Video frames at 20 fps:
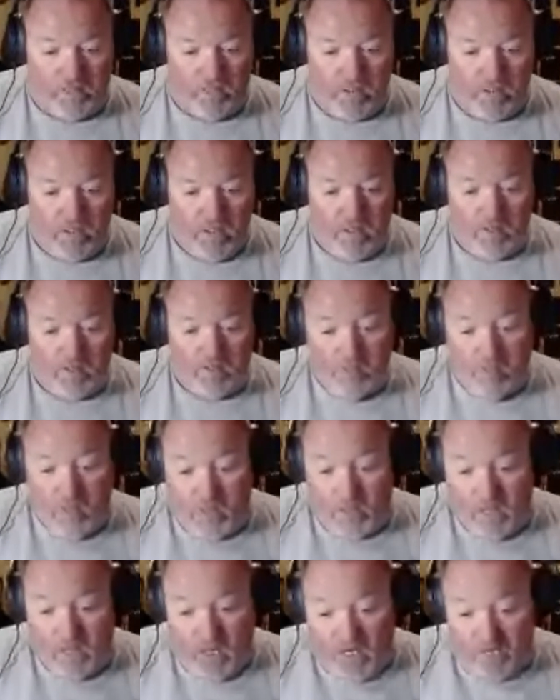But I've
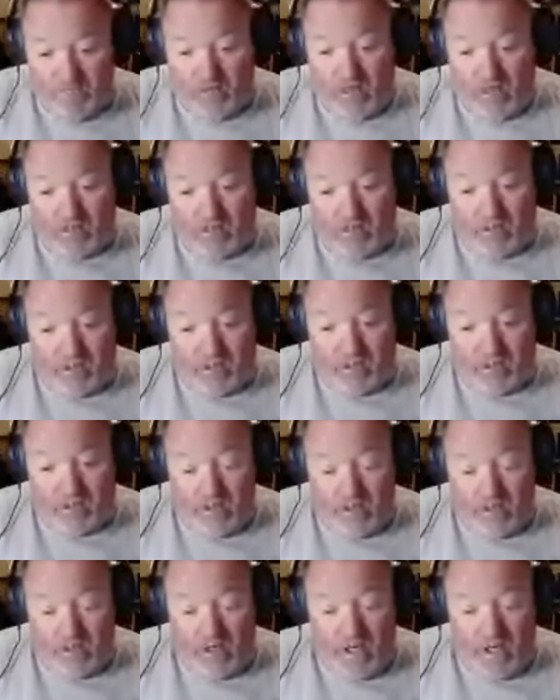got a guy
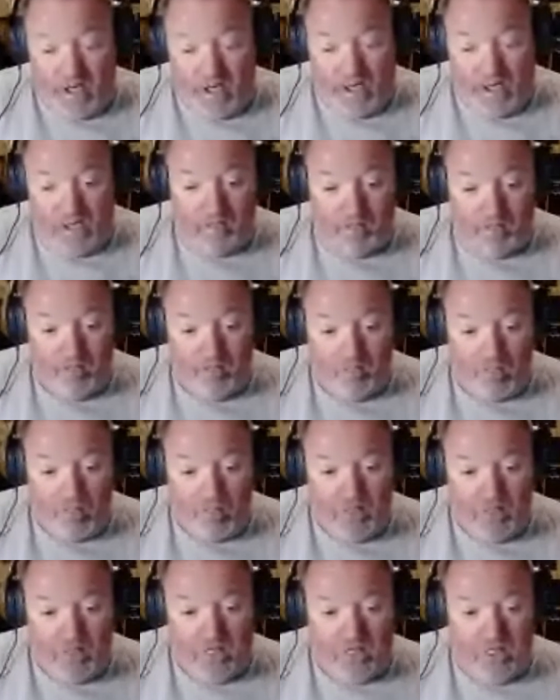that is fishing the
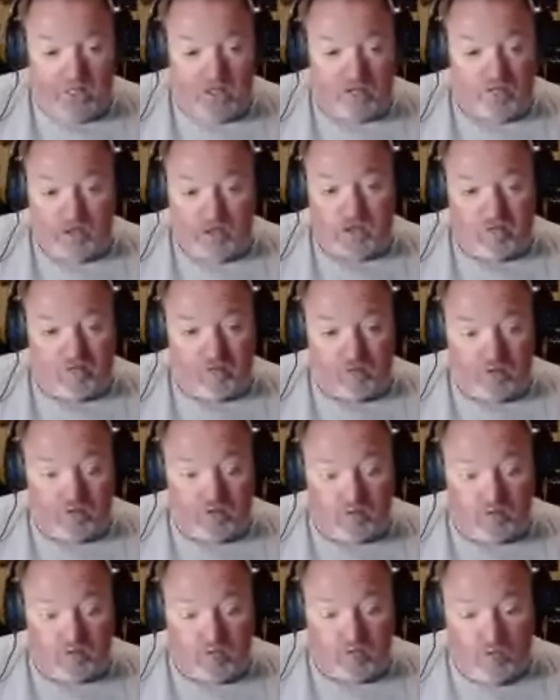first one, but not
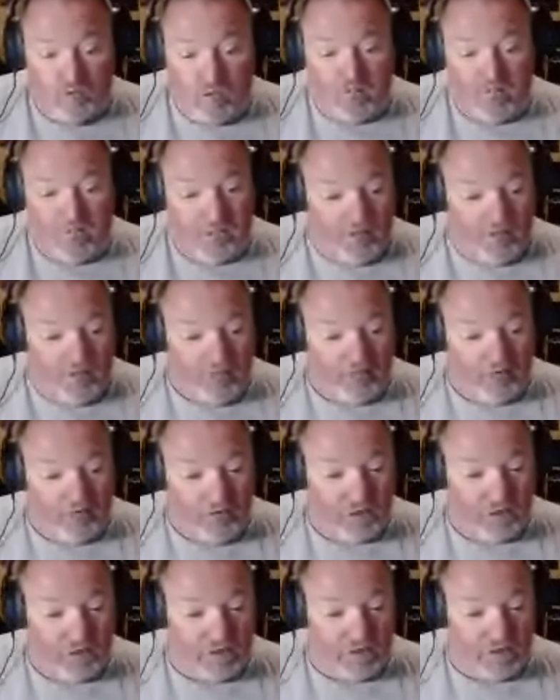fishing anymore.
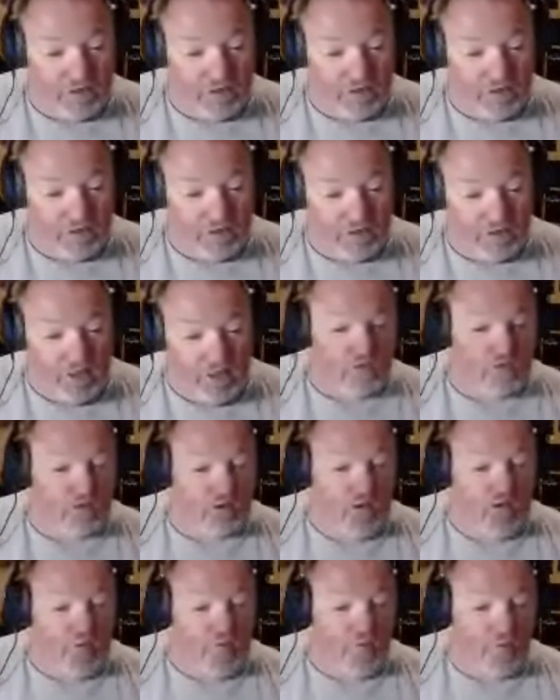So
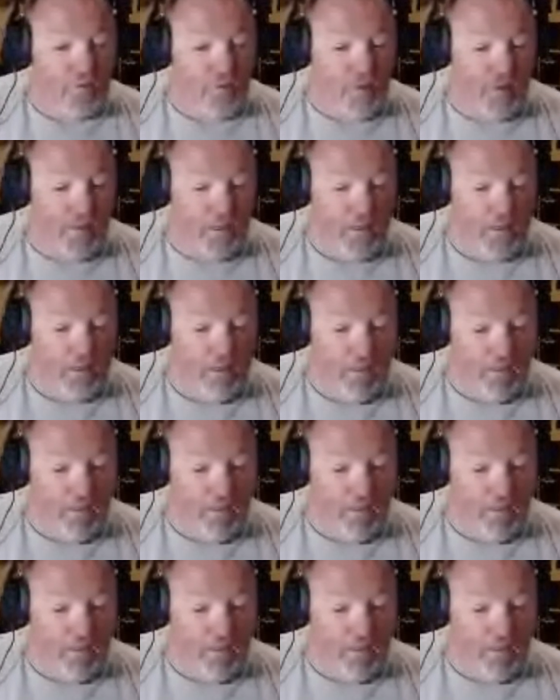if you want to get a